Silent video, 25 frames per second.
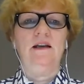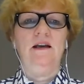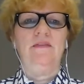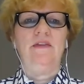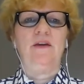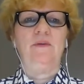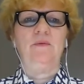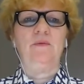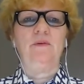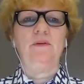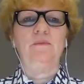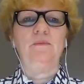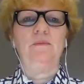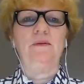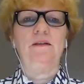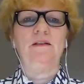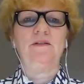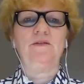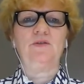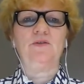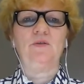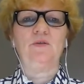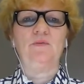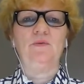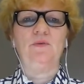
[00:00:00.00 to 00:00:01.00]
that will be
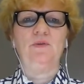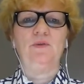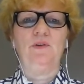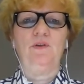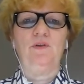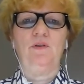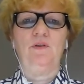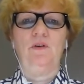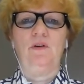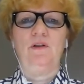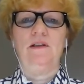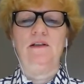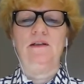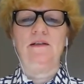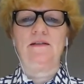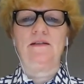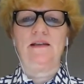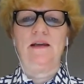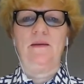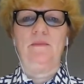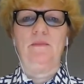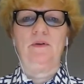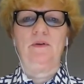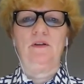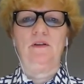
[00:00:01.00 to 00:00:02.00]
distributed early
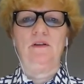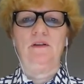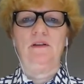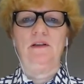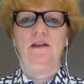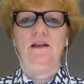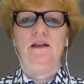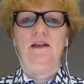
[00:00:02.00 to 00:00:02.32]
December.